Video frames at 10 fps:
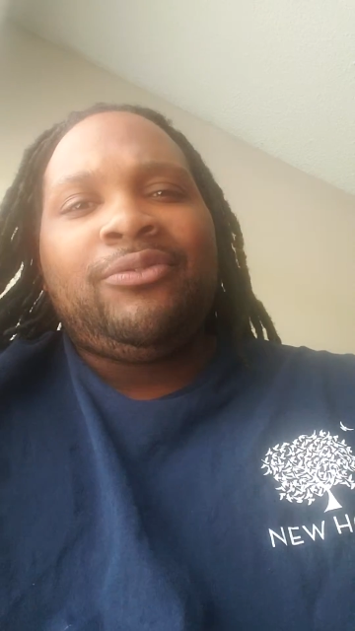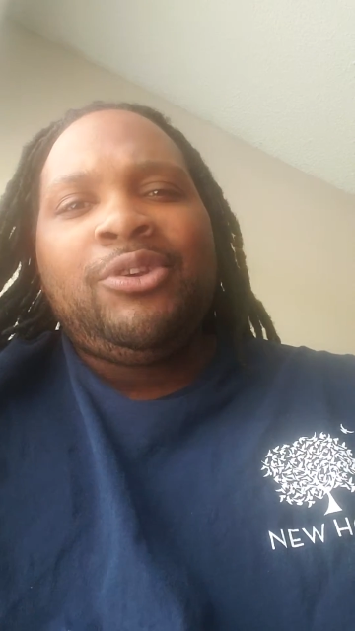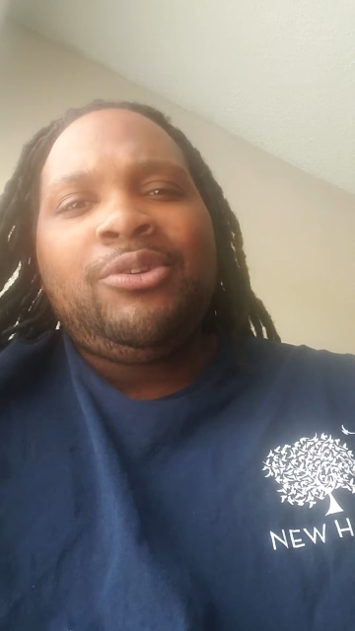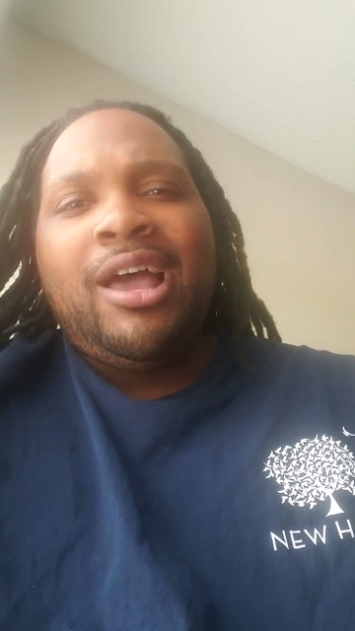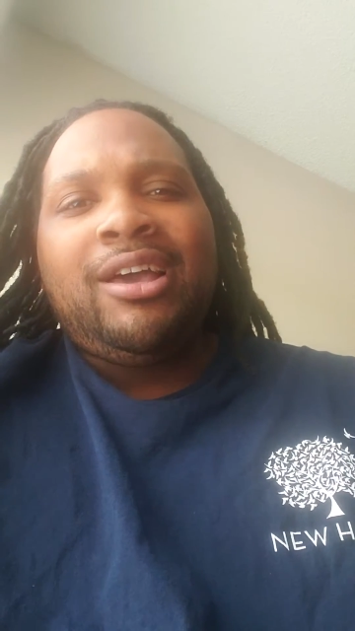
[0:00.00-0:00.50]
if
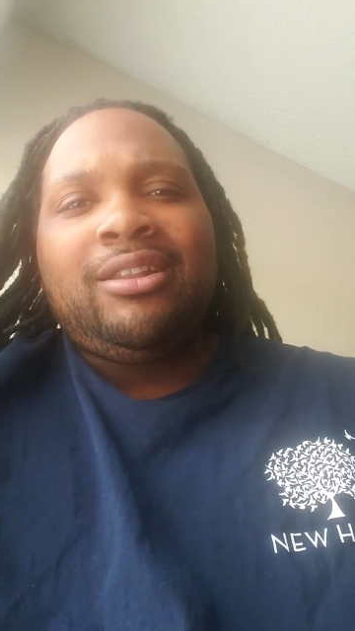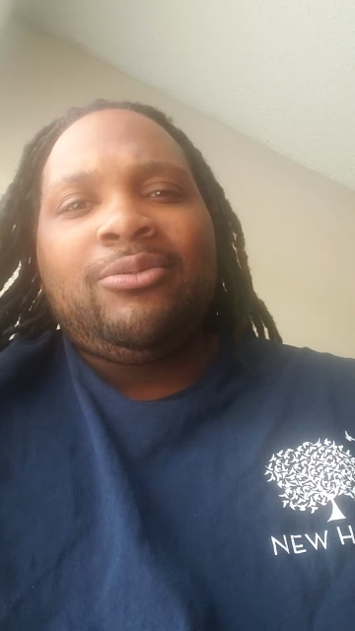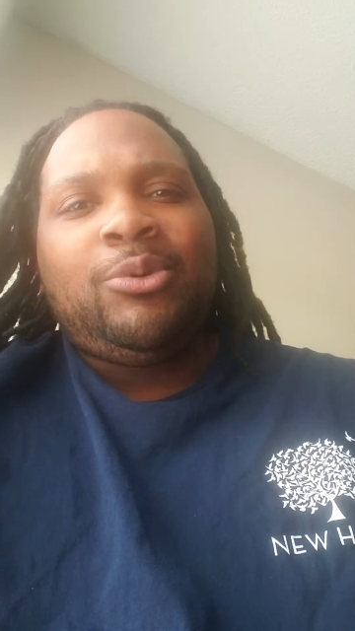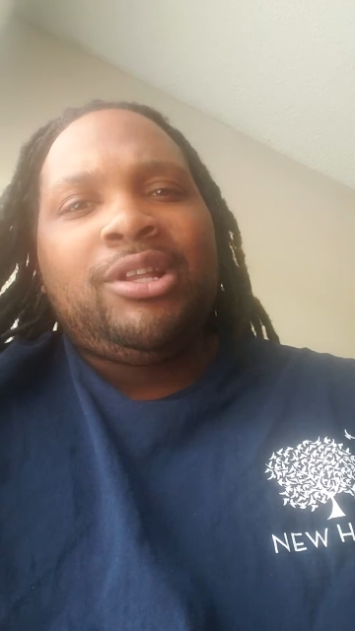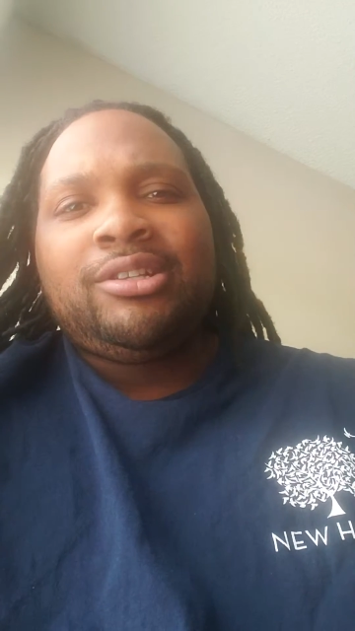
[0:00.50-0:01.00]
you're not
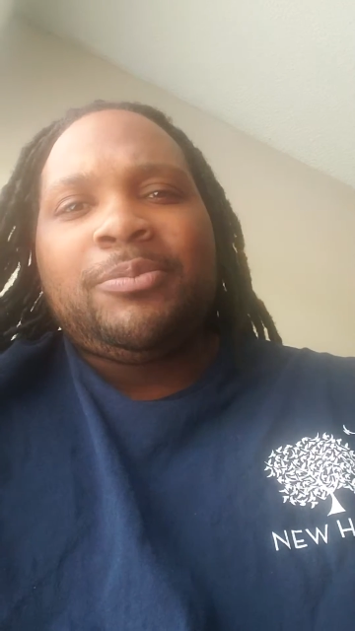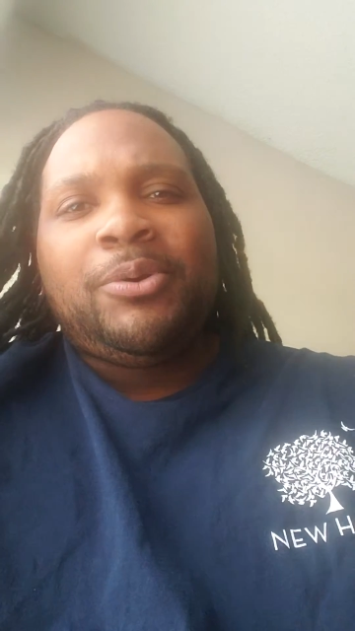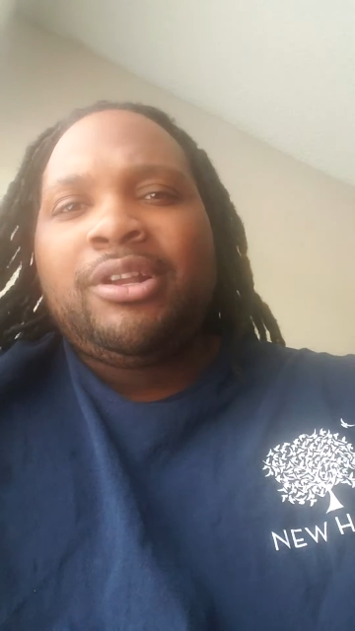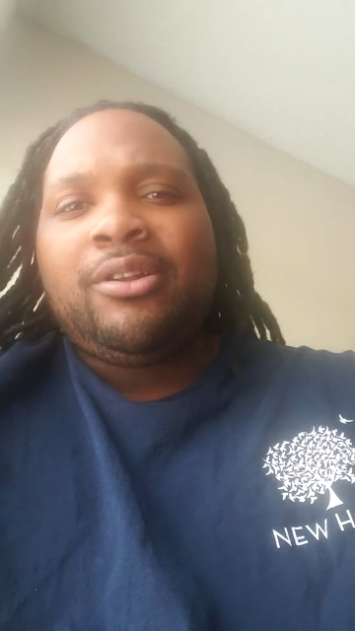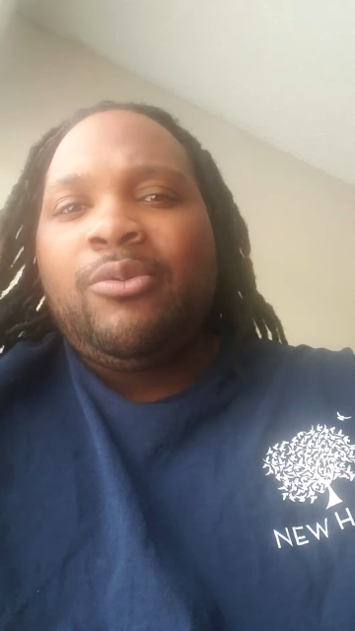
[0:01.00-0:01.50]
willing to
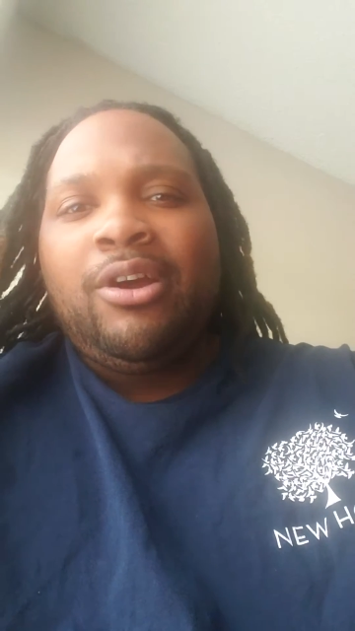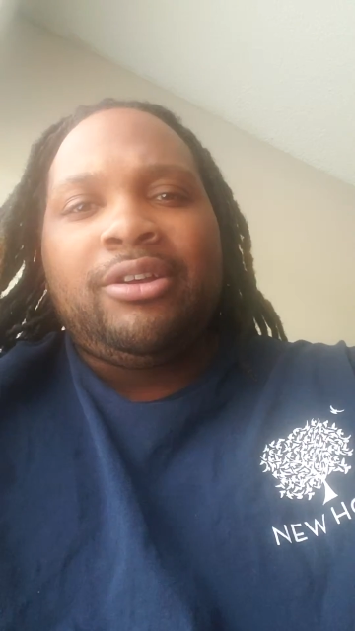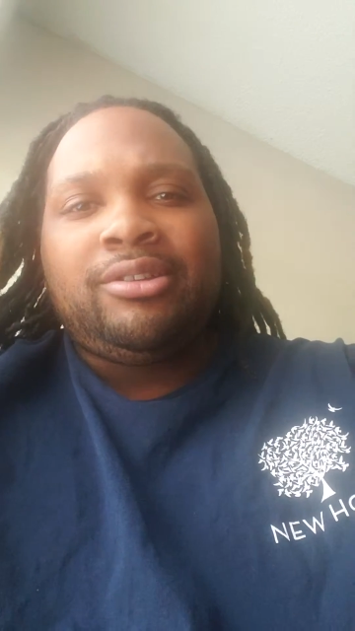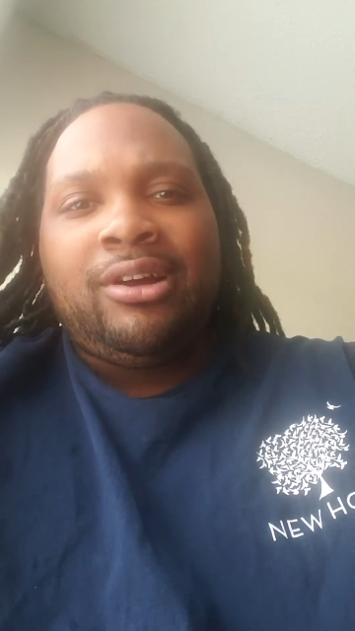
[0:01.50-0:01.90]
put in the work,